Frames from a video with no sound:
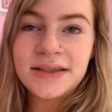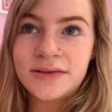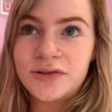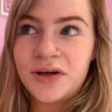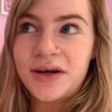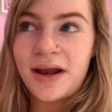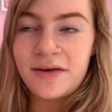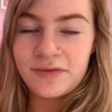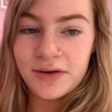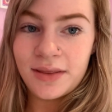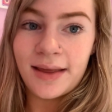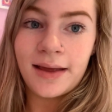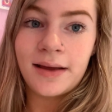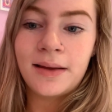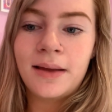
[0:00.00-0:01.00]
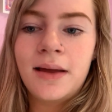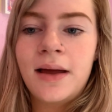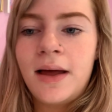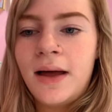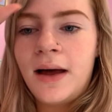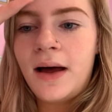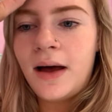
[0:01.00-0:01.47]
I tried everything.
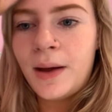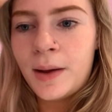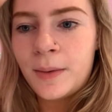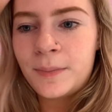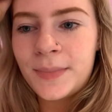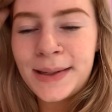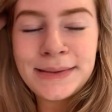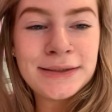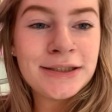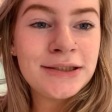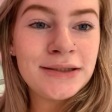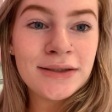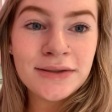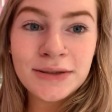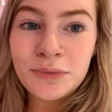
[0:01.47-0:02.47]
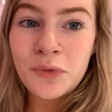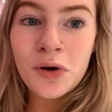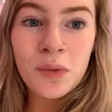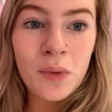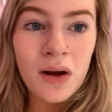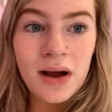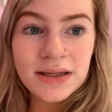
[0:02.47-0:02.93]
It just doesn't want
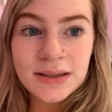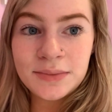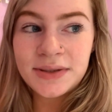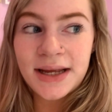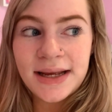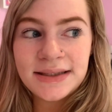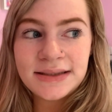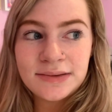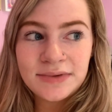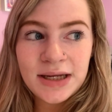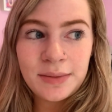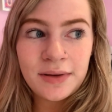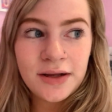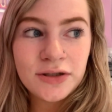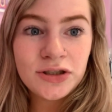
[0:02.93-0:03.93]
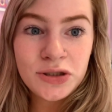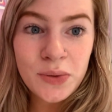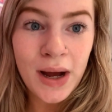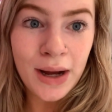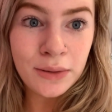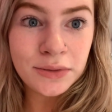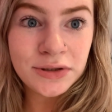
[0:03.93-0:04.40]
to work some days, and it will take me like 2
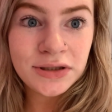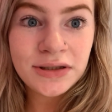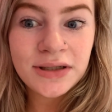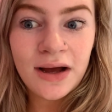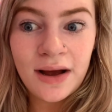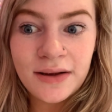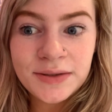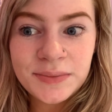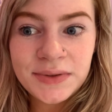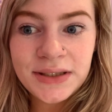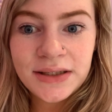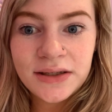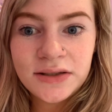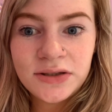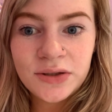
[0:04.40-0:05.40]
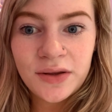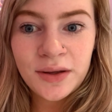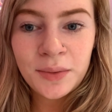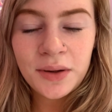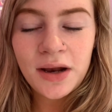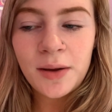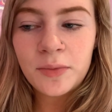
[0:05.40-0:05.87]
hours just to cut some stickers. So I think
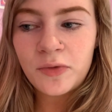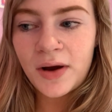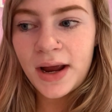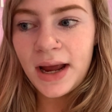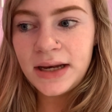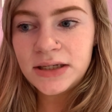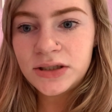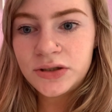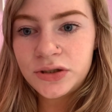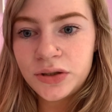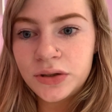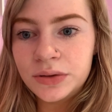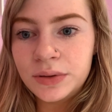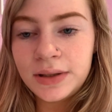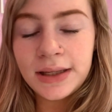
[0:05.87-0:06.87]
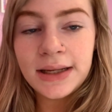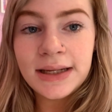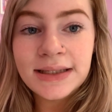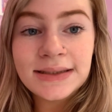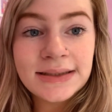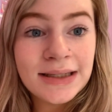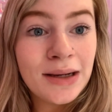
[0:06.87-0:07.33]
I'm going to upgrade to
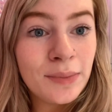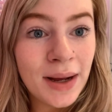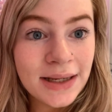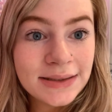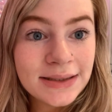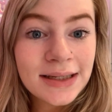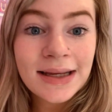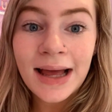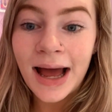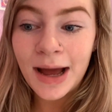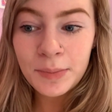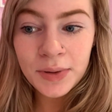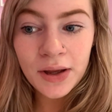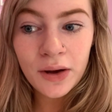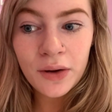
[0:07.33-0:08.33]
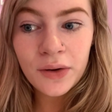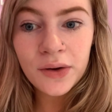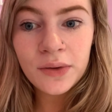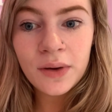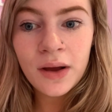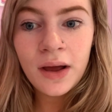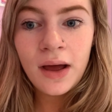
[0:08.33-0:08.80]
the Silhouette
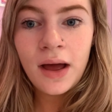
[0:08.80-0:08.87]
Cameo.